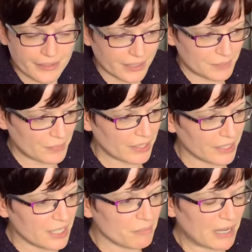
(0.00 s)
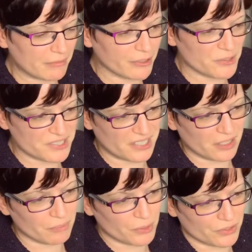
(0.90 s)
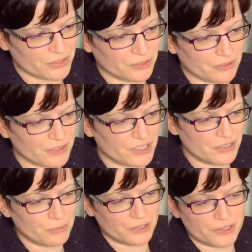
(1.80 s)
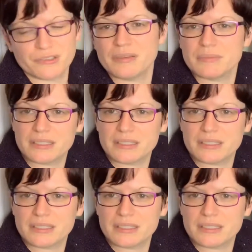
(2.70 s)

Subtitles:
But I'm focusing on more the stuff that you wouldn't treat